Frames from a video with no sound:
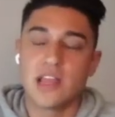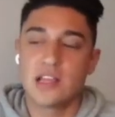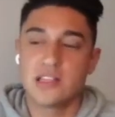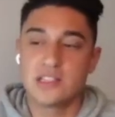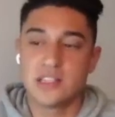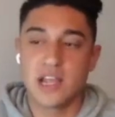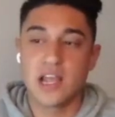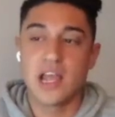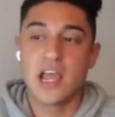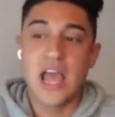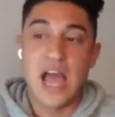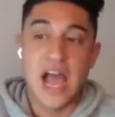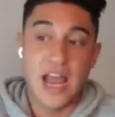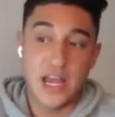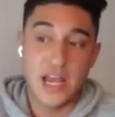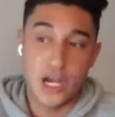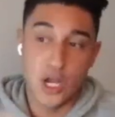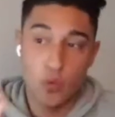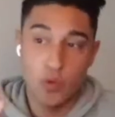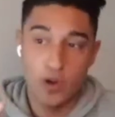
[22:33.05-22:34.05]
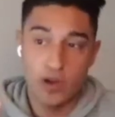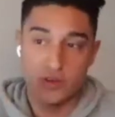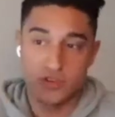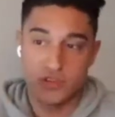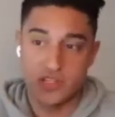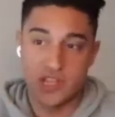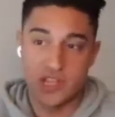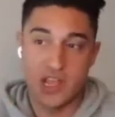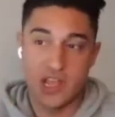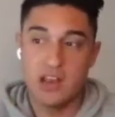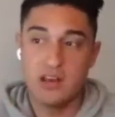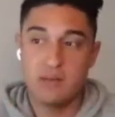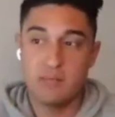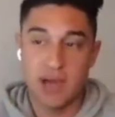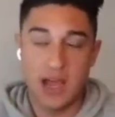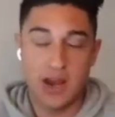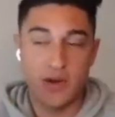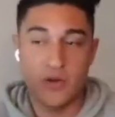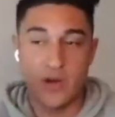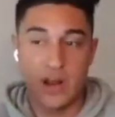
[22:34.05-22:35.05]
Because like I know what you're saying, but
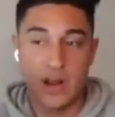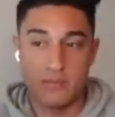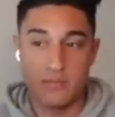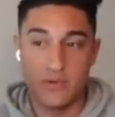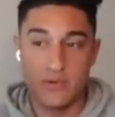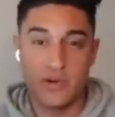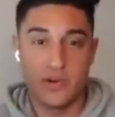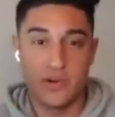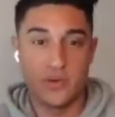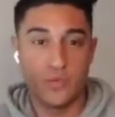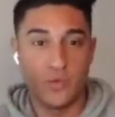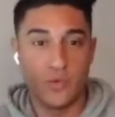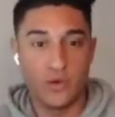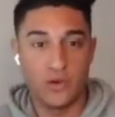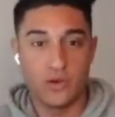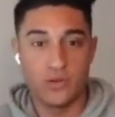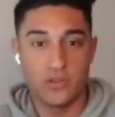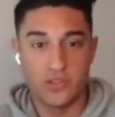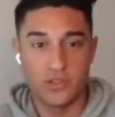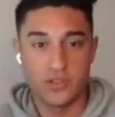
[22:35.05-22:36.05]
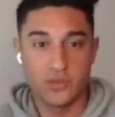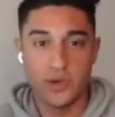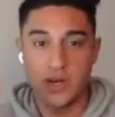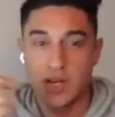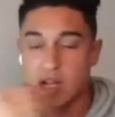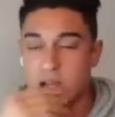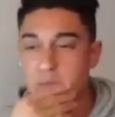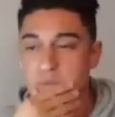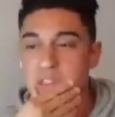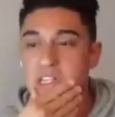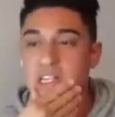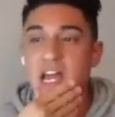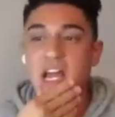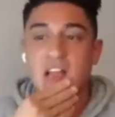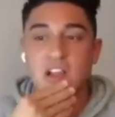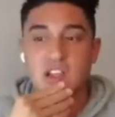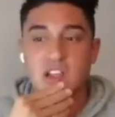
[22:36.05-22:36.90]
I don't know how to put into words when it comes to not